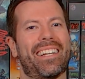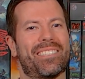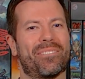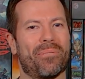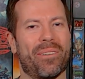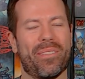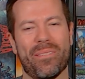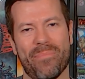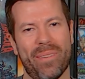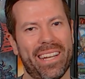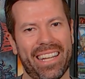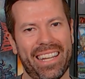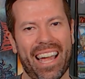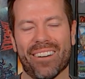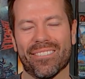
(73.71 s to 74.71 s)
It's one of the
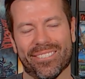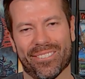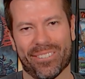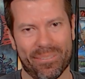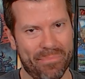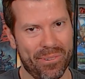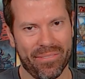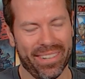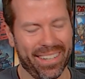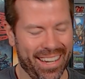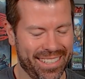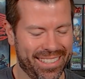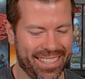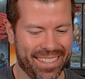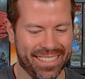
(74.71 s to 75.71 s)
many outdoor movie
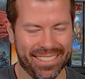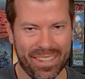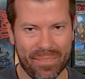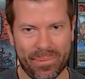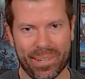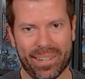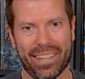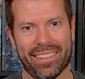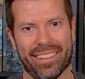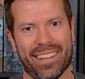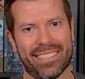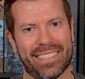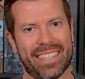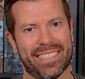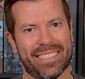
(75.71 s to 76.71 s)
nights in the summer in
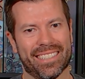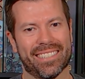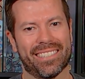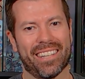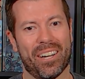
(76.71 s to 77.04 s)
Los Angeles.